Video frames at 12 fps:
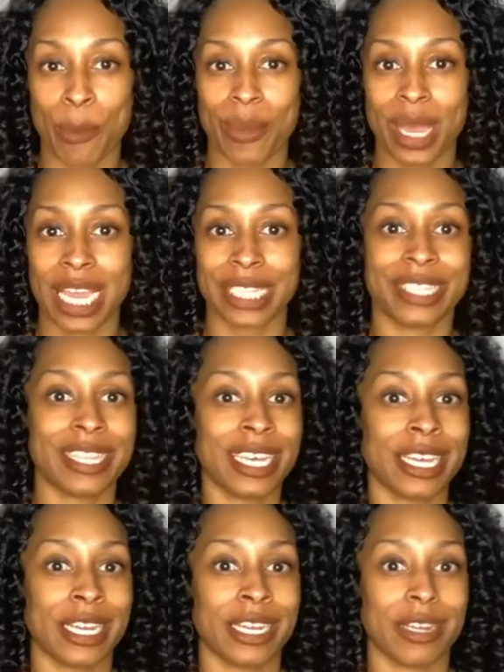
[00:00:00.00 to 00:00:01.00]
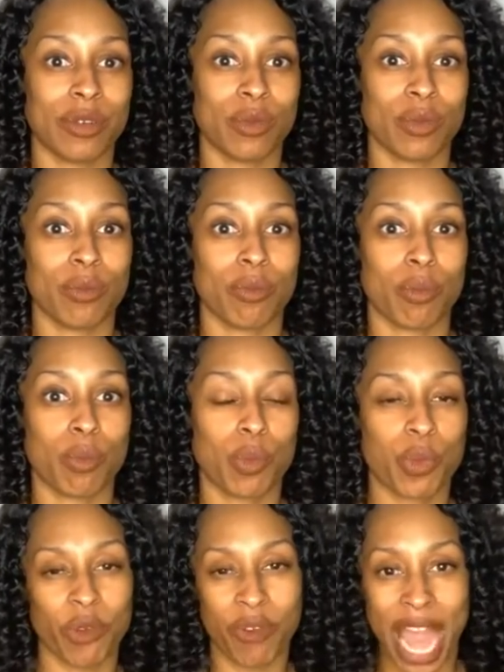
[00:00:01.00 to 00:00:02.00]
it's then
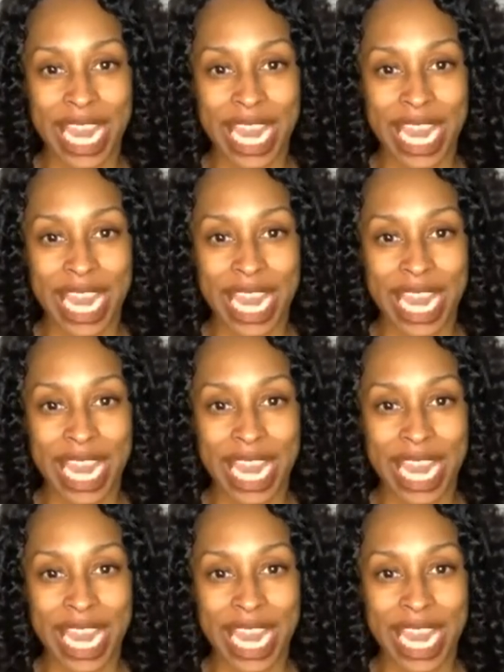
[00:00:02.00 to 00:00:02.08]
provided